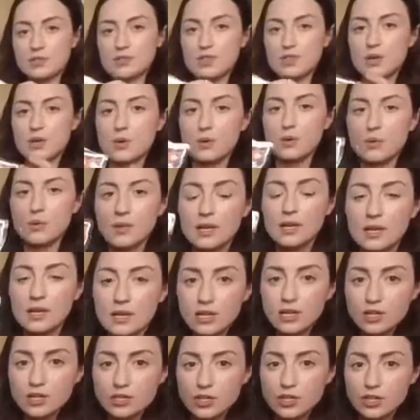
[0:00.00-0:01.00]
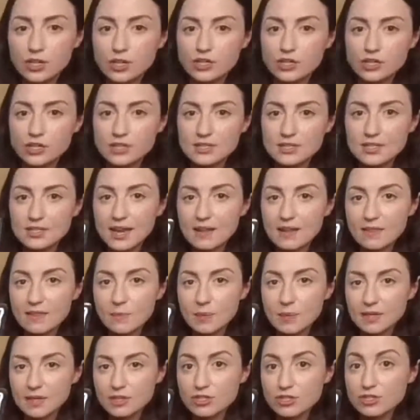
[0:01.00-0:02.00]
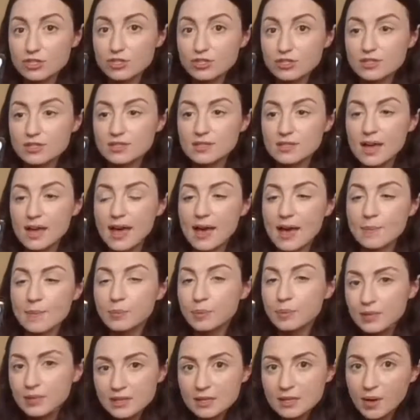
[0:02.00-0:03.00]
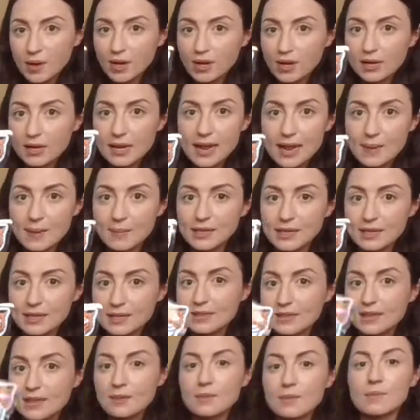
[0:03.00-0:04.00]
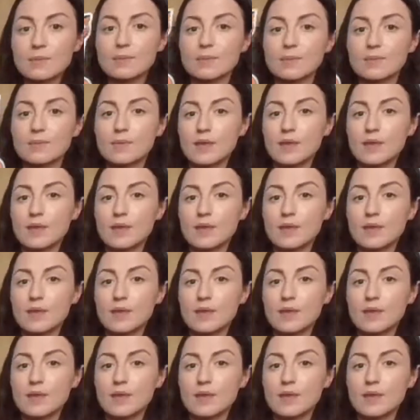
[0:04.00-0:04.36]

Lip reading: So you can just get the pictures and print them out, laminate them,